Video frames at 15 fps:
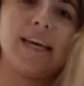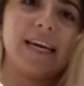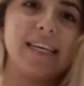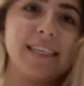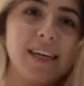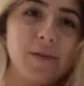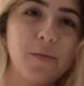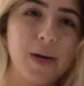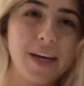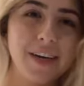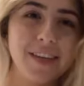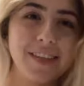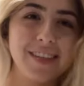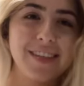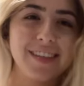Is that
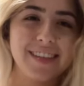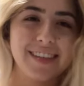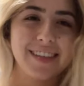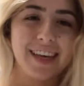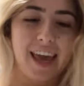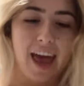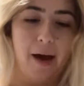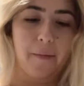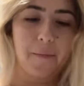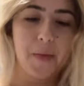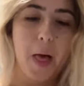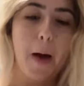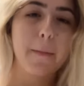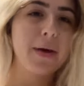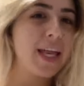weird? Yeah.
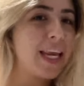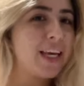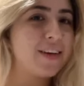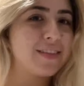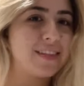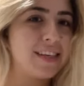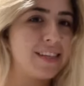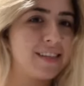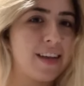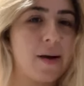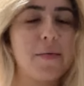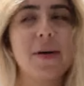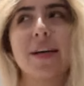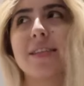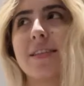I'm gonna use this
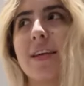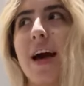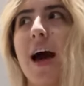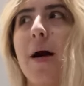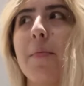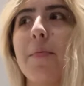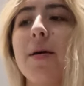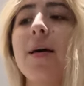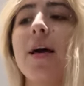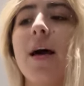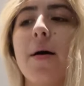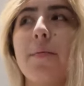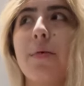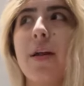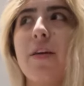Starbucks cup.
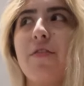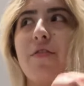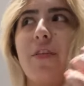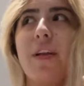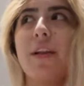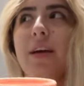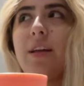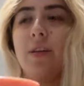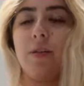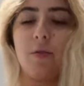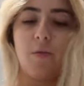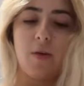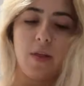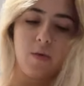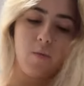I'm gonna fill it
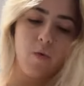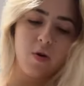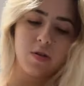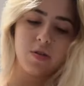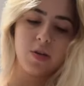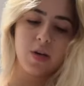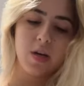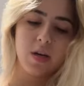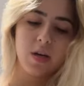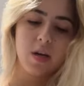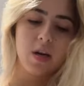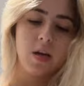with water.